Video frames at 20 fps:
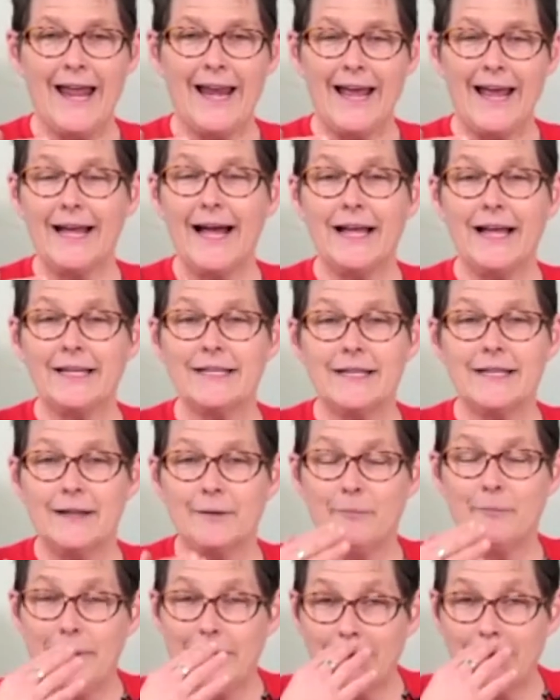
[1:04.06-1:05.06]
I got to the
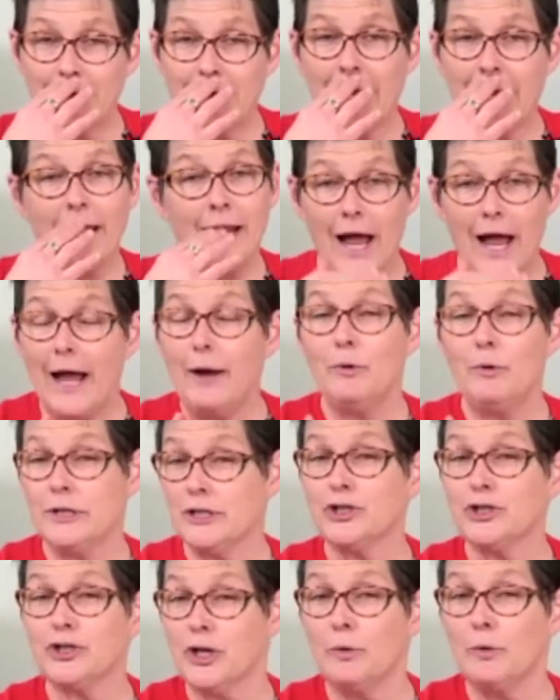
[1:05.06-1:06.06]
middle, and I
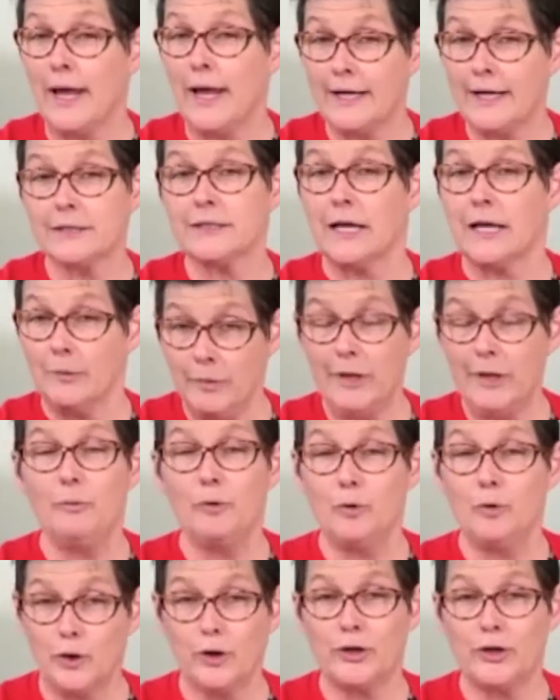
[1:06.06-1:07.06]
was so last, like, people
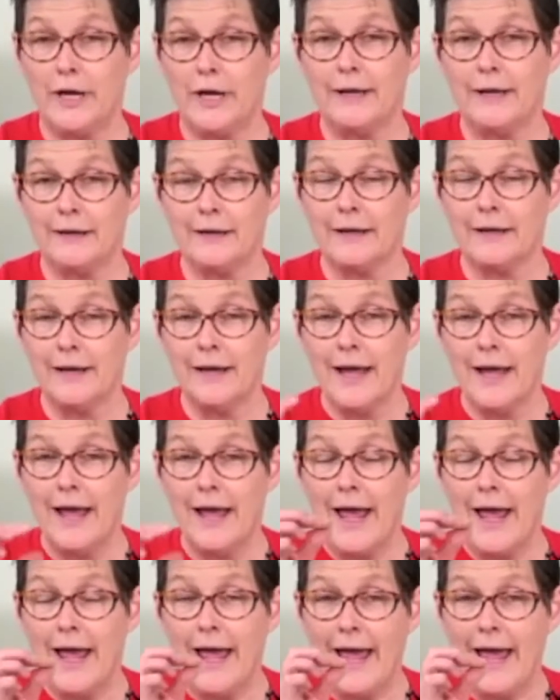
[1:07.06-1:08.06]
were done.
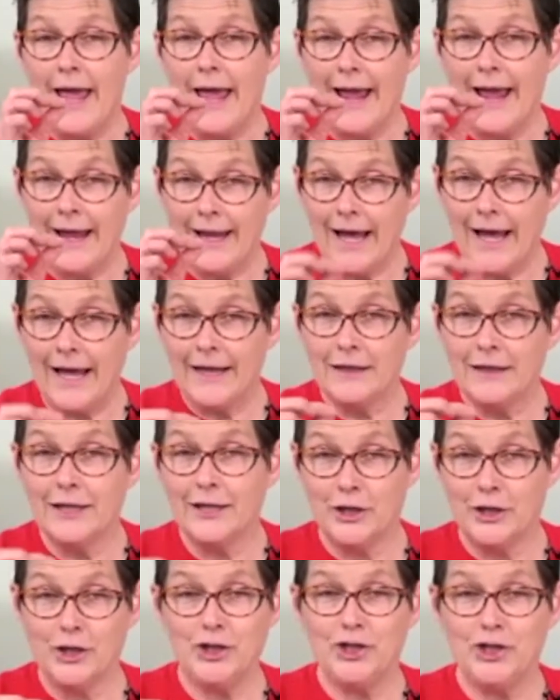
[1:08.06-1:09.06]
And I
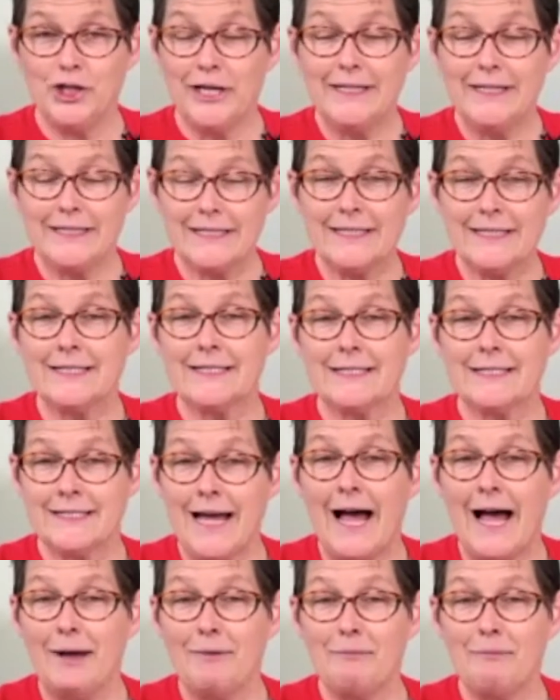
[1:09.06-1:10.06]
legit
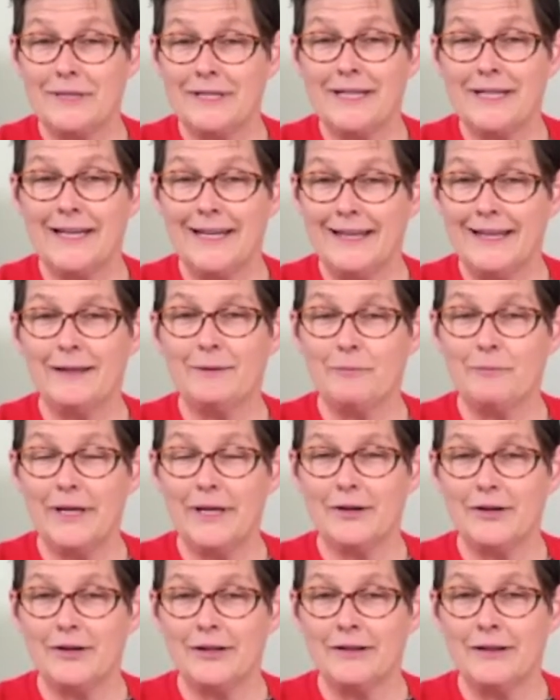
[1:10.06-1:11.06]
stopped in the
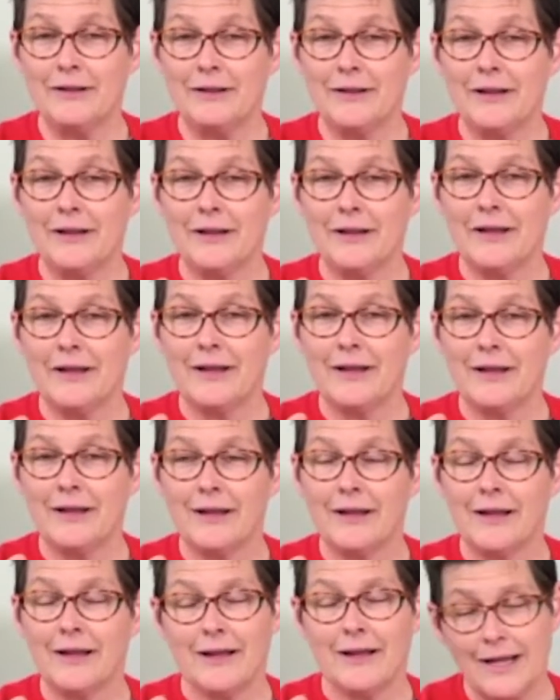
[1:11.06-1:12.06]
middle
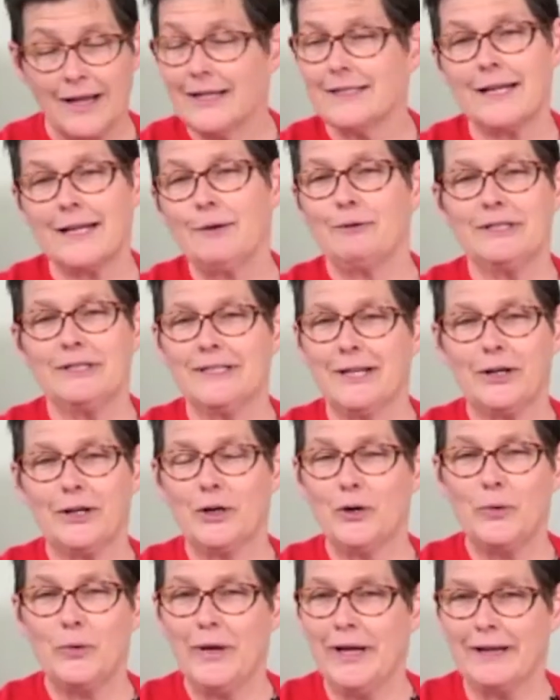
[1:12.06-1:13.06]
because I was going to
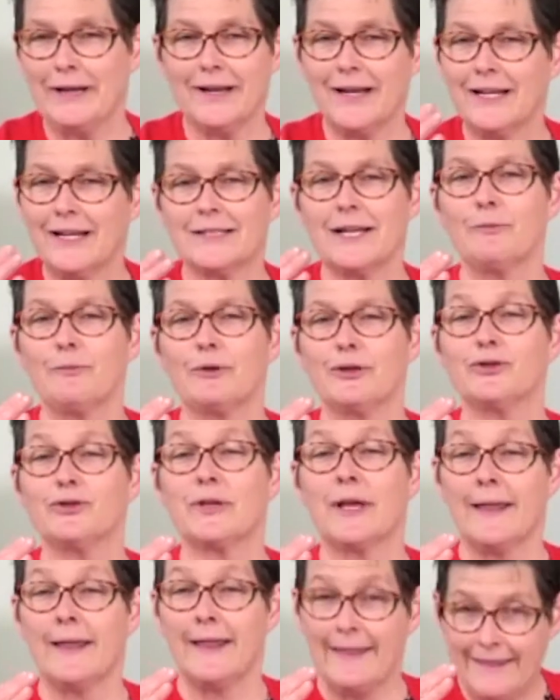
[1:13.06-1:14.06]
quit, because I was
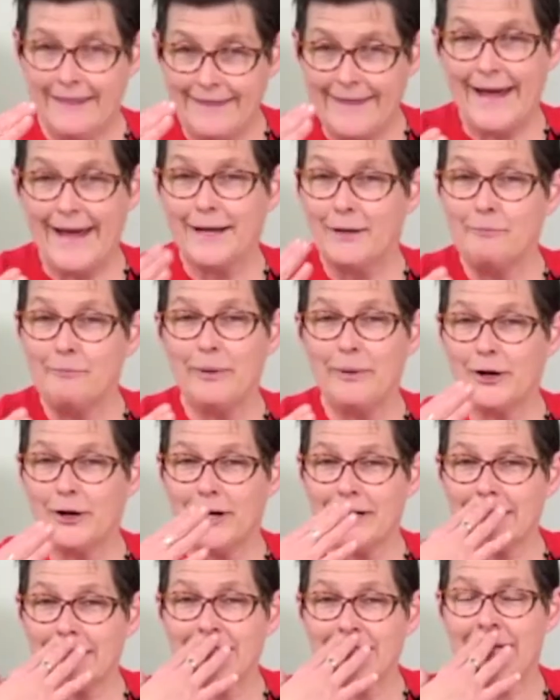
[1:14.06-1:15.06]
that
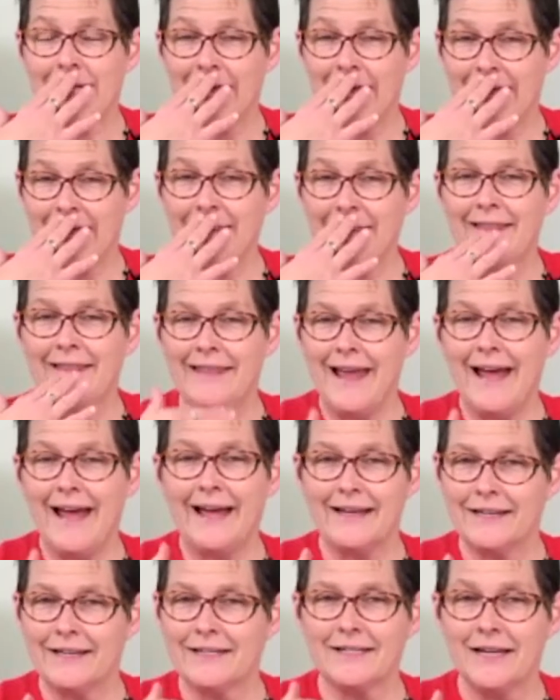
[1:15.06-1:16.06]
embarrassed and
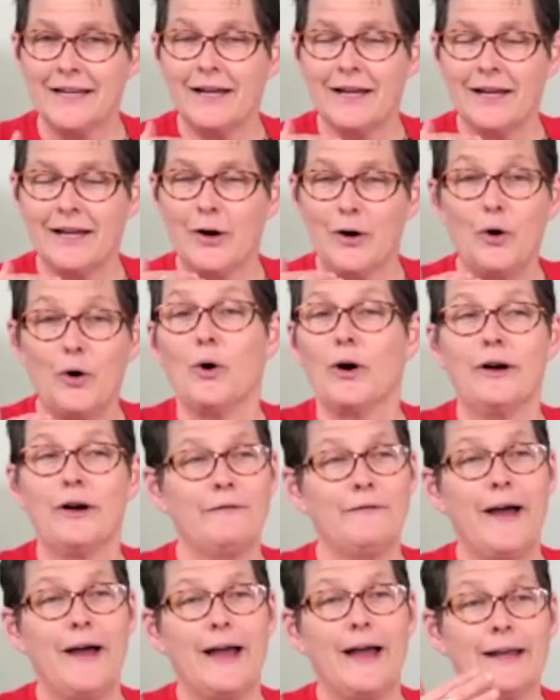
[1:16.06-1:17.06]
that
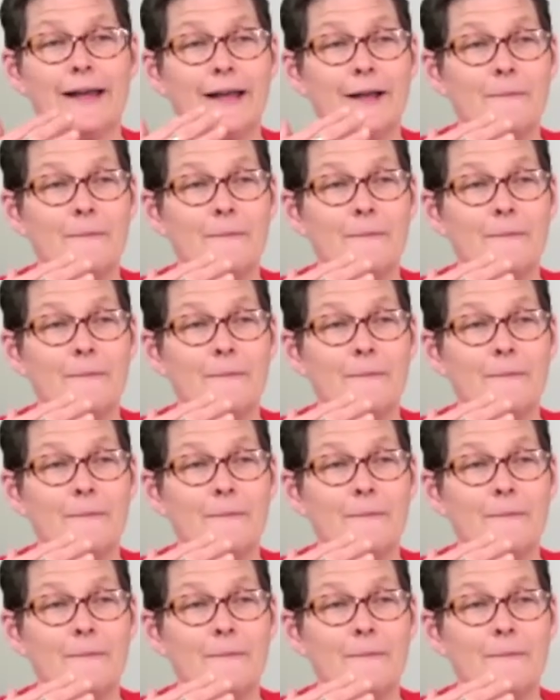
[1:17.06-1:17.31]
horrified.